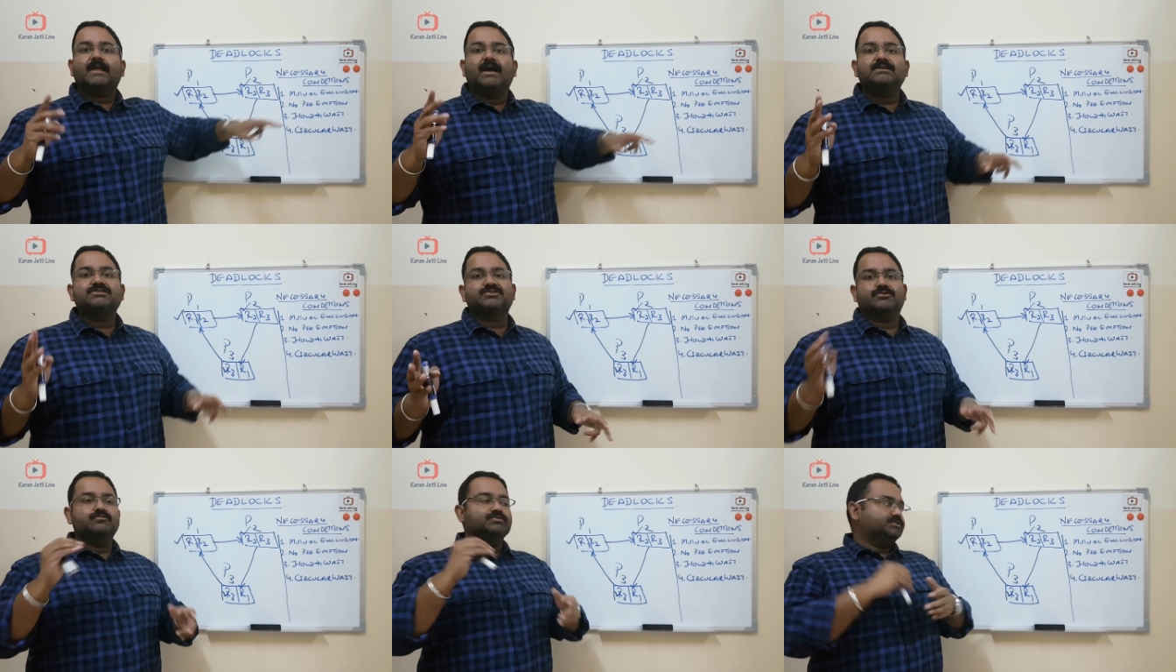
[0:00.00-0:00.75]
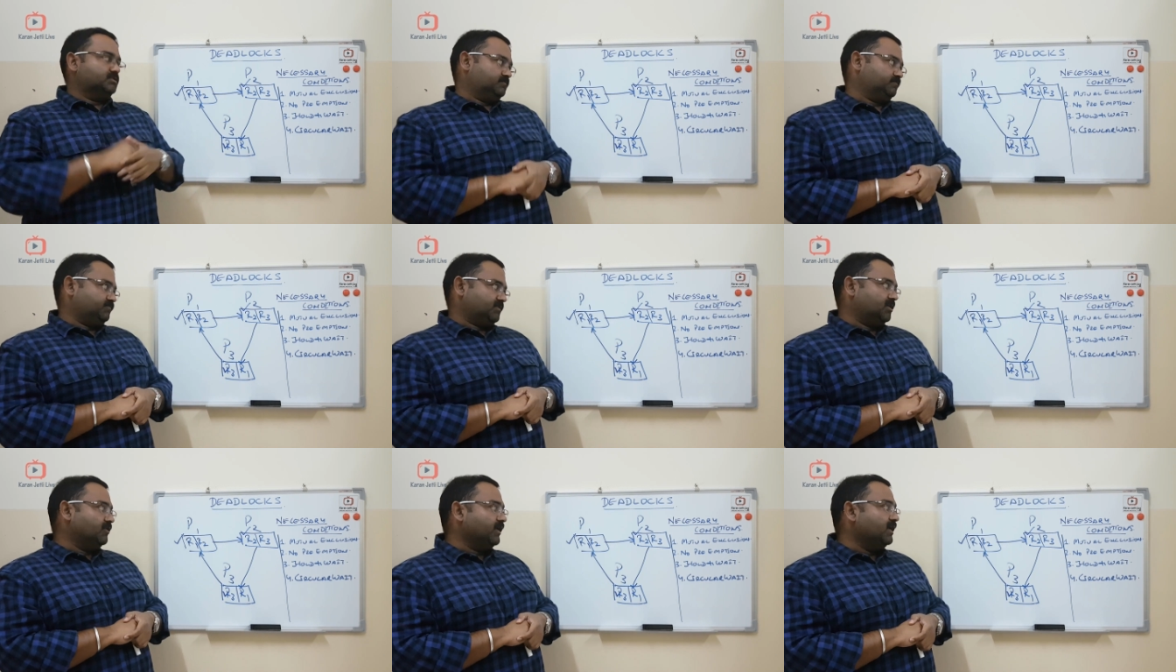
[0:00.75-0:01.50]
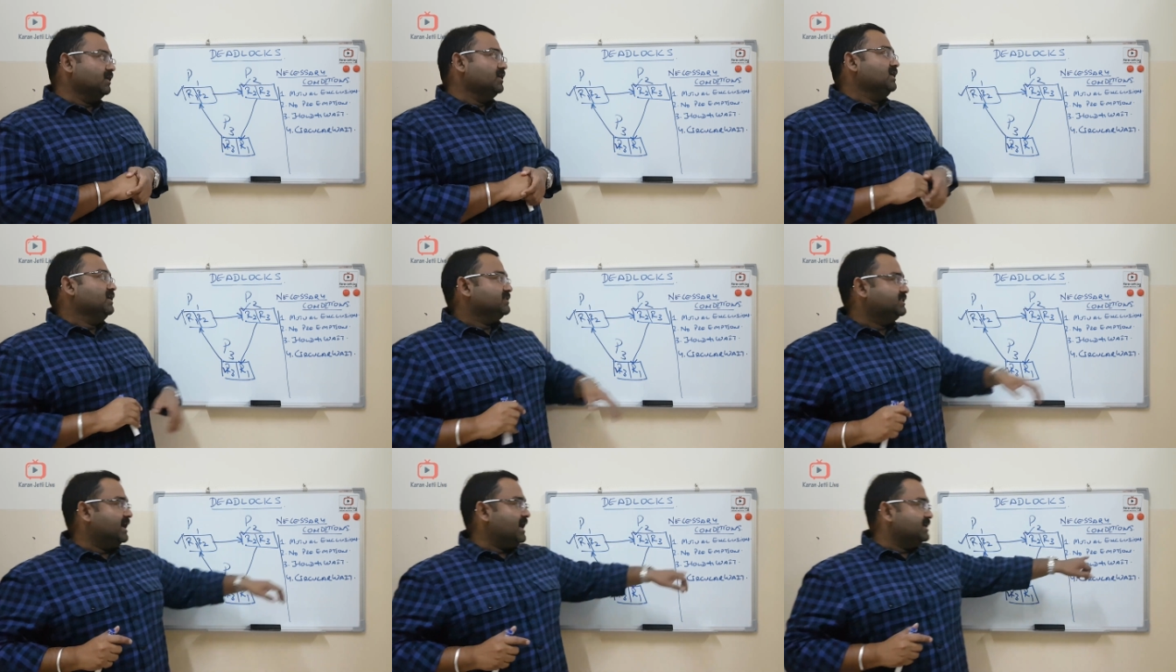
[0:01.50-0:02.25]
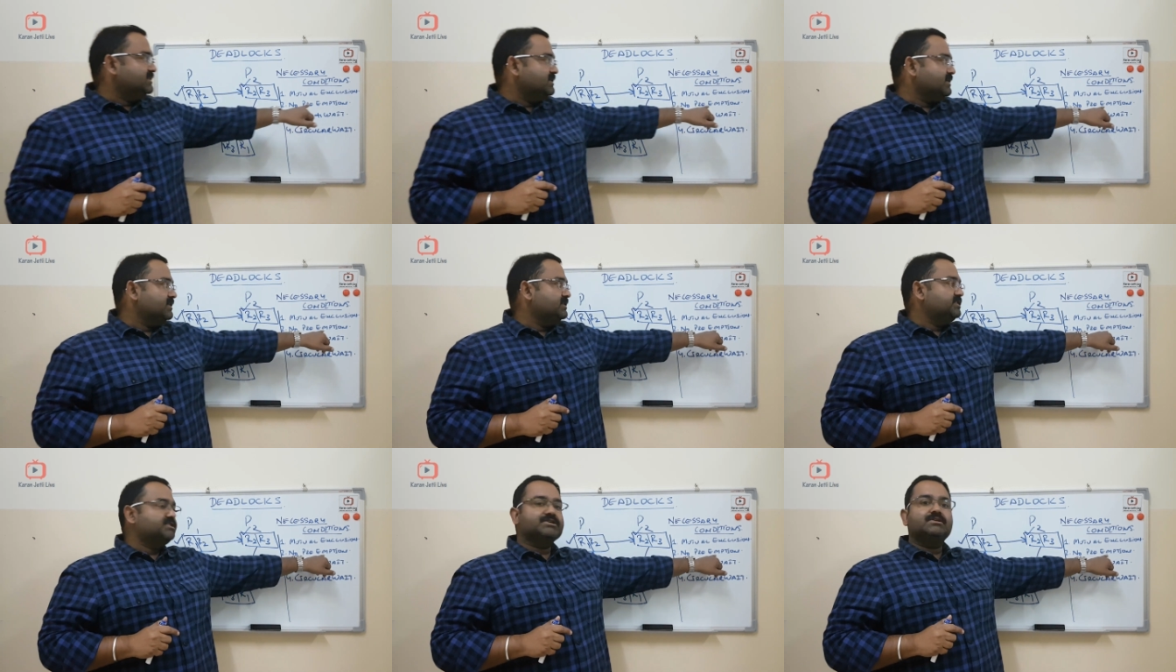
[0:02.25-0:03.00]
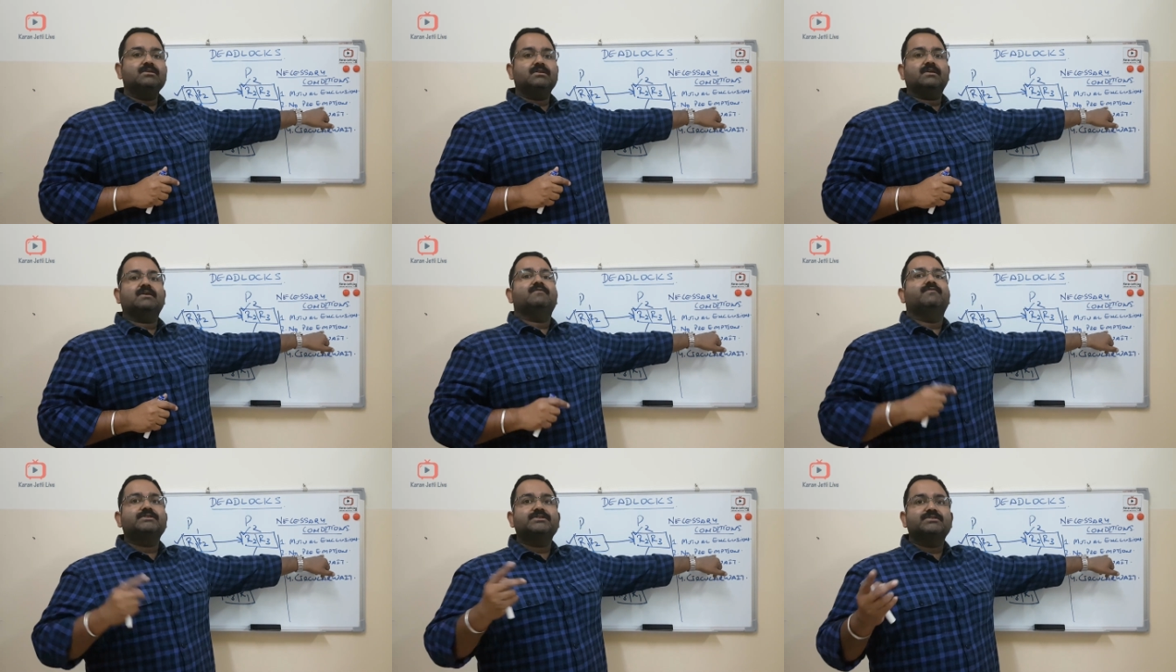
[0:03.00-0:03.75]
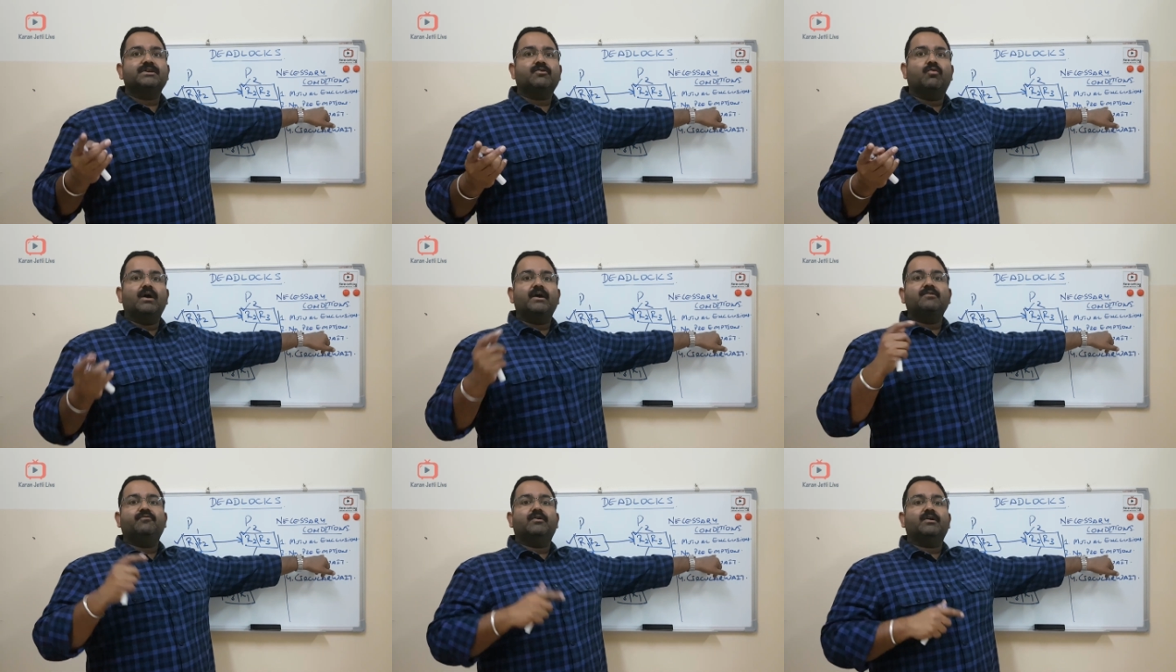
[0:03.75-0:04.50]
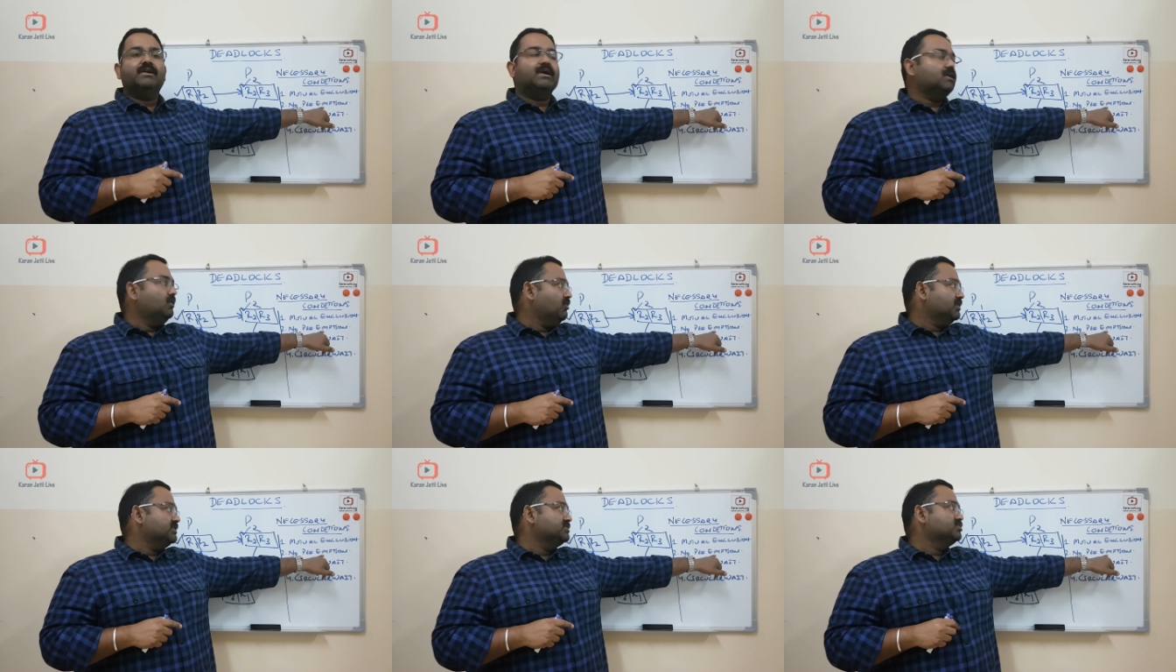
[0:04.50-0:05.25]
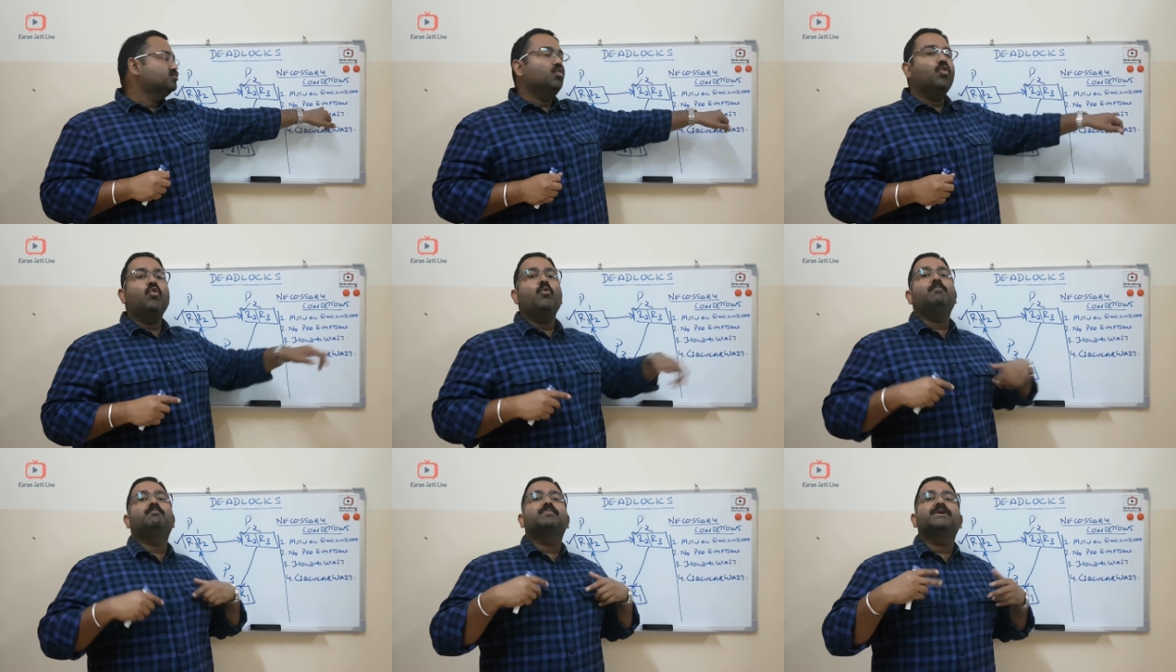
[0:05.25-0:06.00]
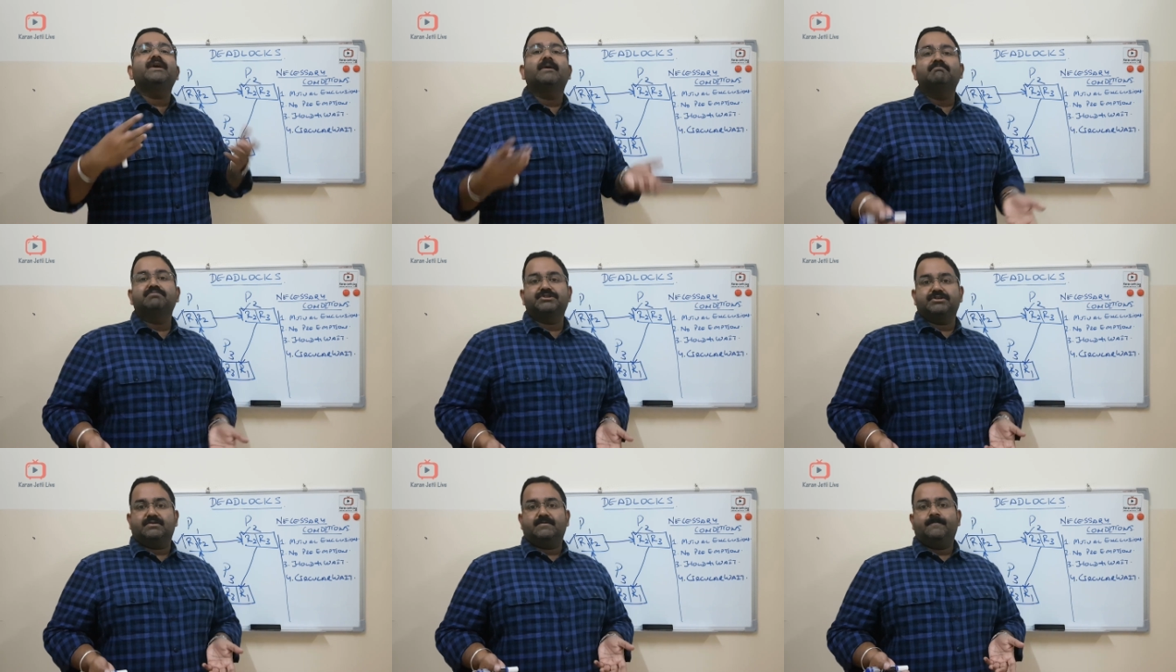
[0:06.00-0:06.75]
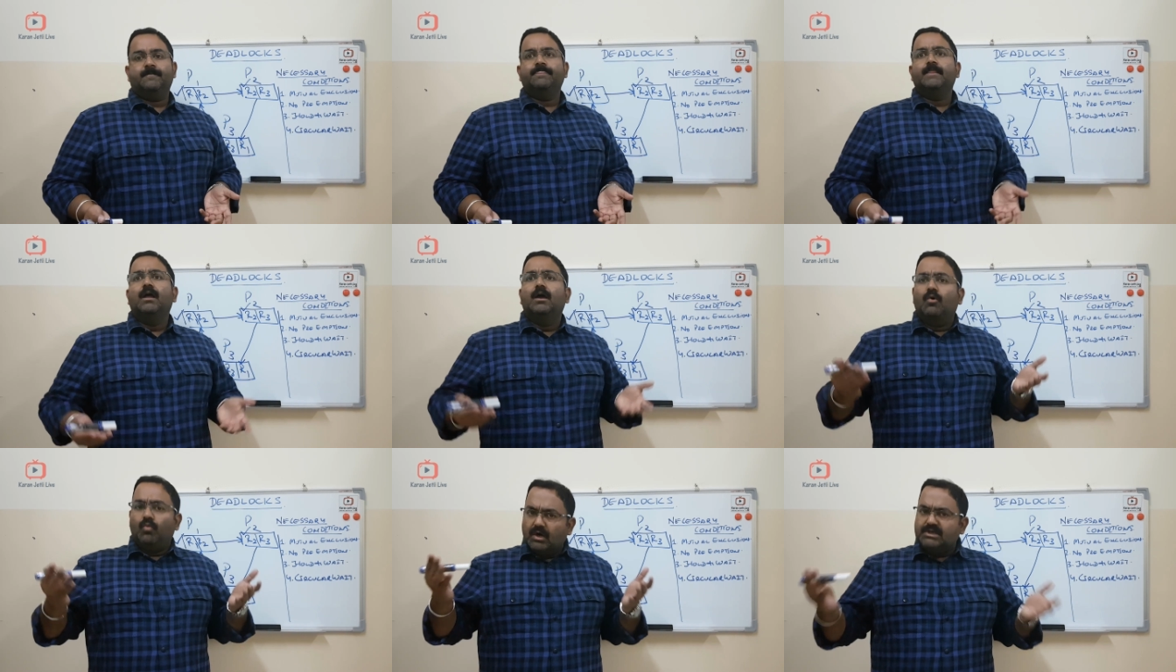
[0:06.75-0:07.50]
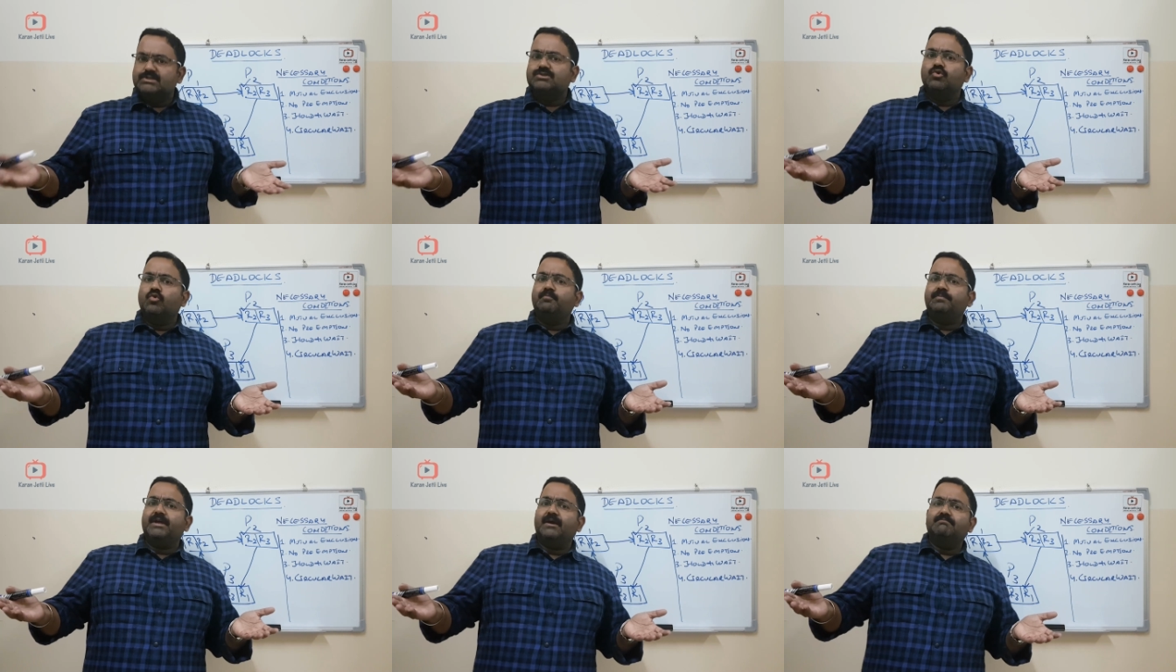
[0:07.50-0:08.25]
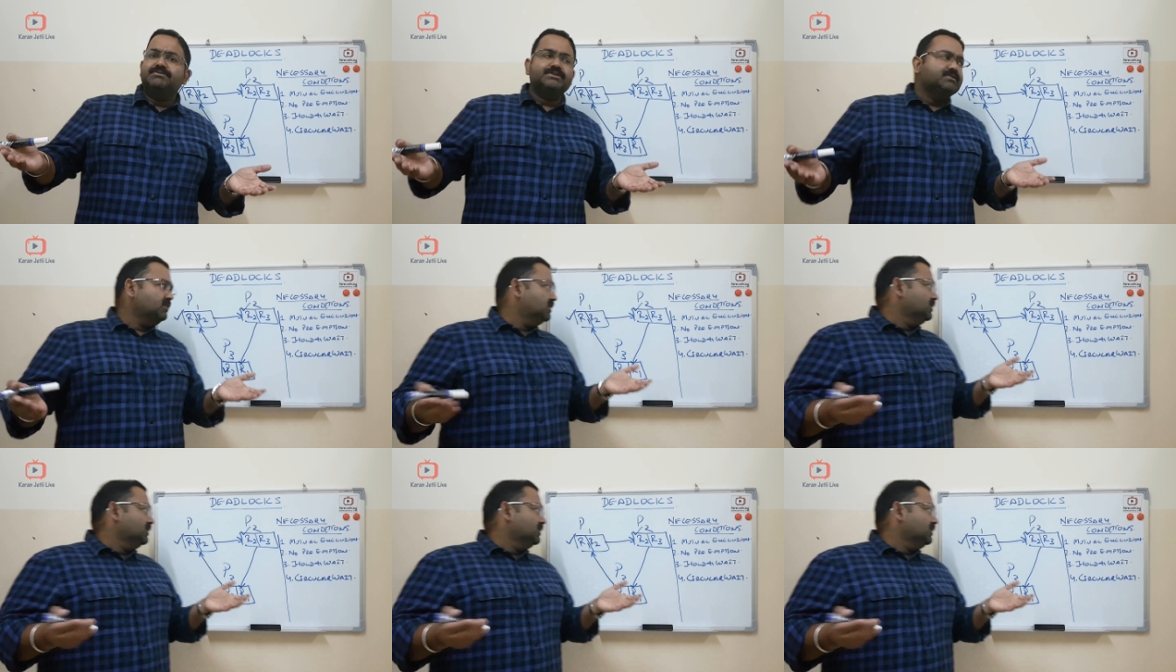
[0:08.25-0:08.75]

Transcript: exclusion okay the other condition which is required for a deadlock is no preemption what is no preemption